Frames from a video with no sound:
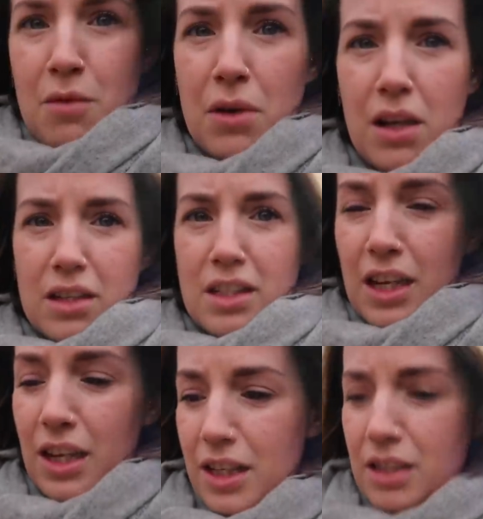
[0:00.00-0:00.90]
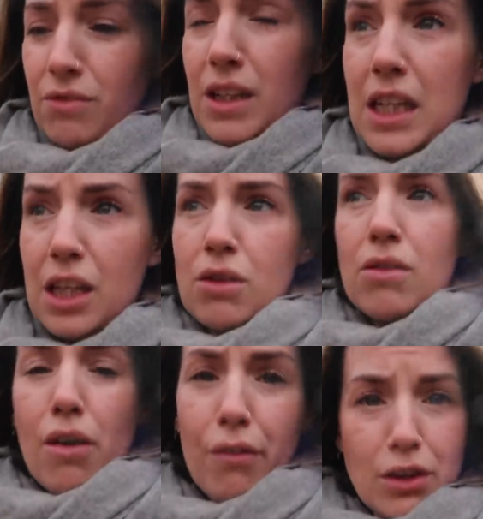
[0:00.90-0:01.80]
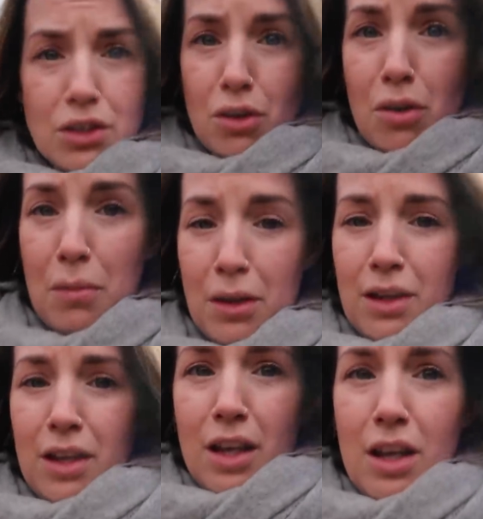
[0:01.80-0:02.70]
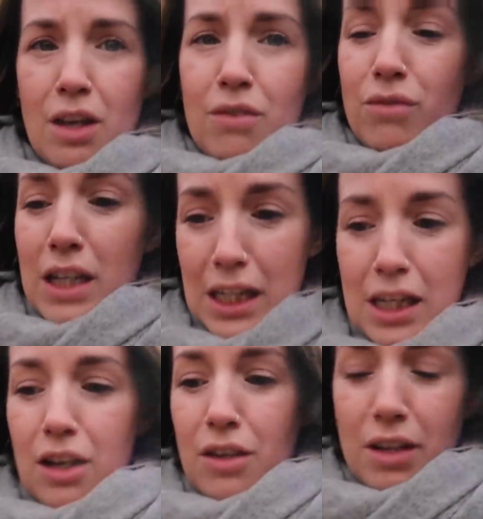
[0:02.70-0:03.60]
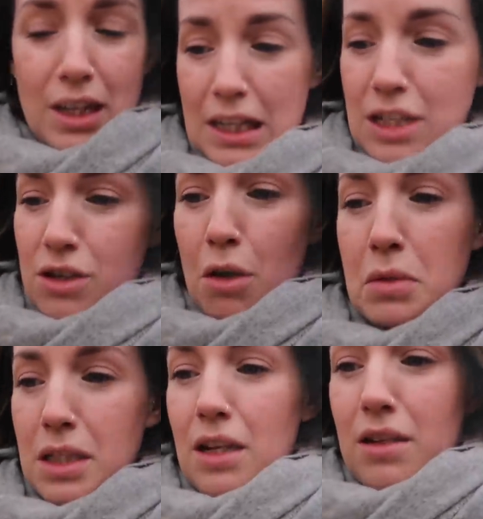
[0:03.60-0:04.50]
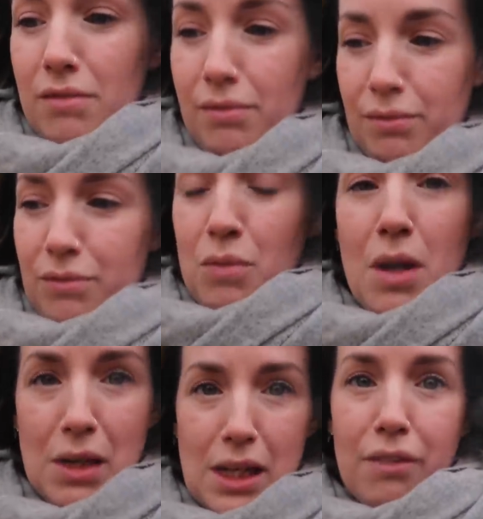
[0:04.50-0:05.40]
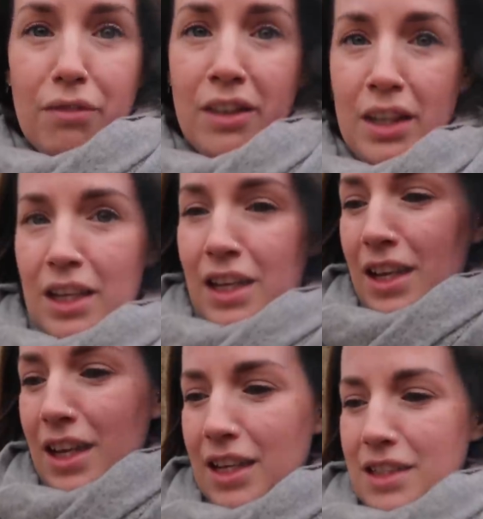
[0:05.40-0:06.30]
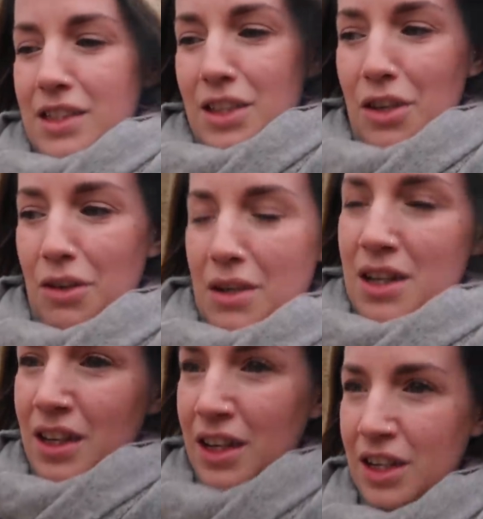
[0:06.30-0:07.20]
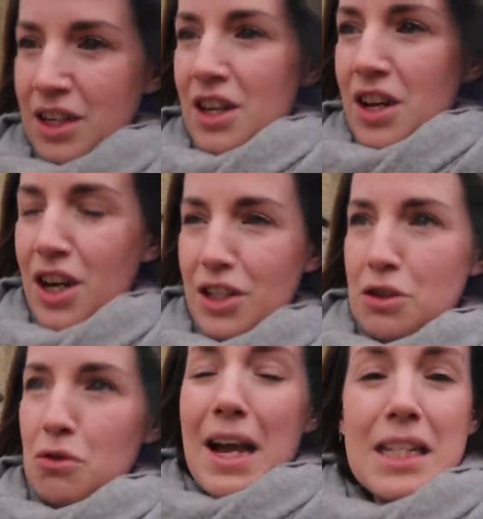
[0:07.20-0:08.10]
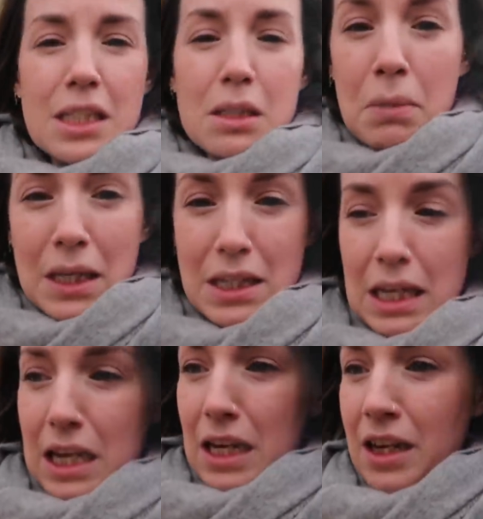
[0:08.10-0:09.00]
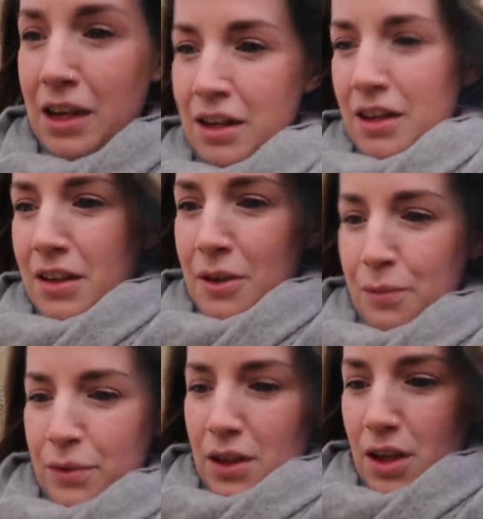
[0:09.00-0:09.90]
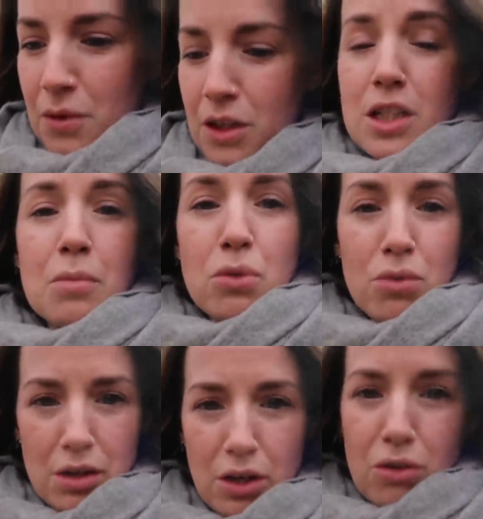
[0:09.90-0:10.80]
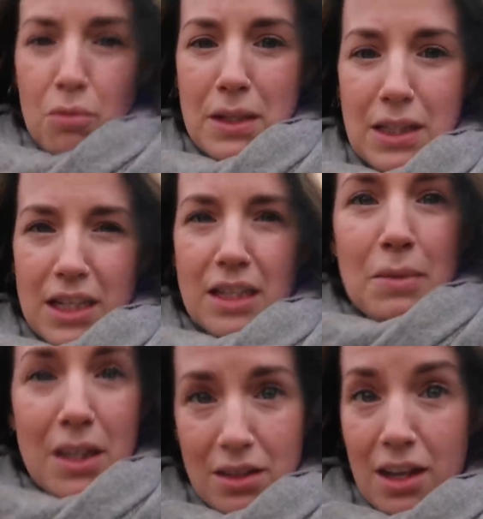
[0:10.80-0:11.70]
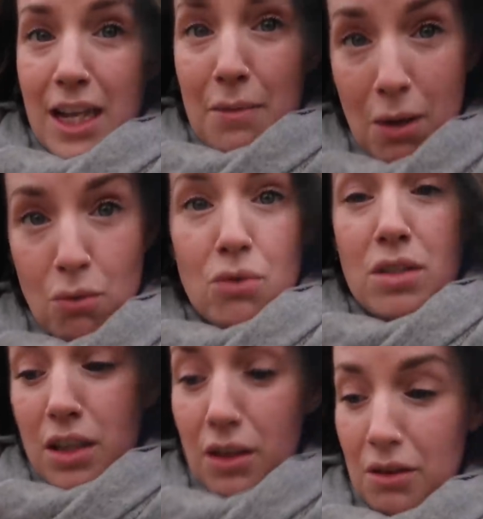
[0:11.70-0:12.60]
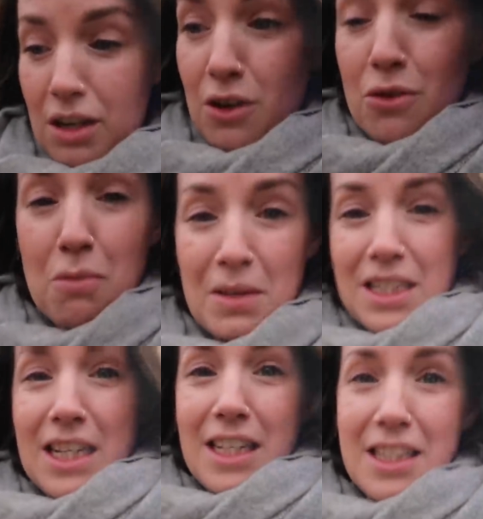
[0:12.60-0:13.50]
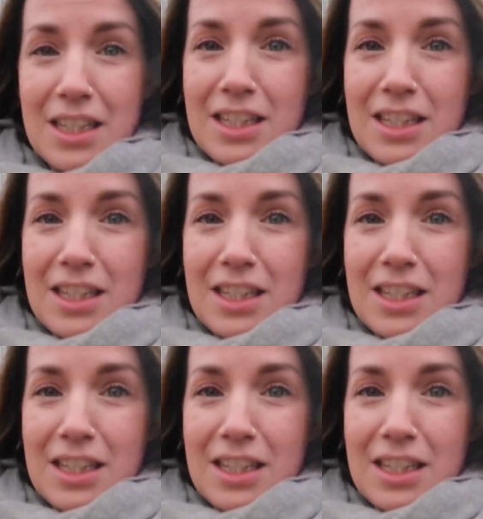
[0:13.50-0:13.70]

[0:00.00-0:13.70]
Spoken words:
But there's a really cute coffee shop, really close, like literally opposite where we live. So I just thought, as it's a big day, I'm going to support the local business because I am now also a local business.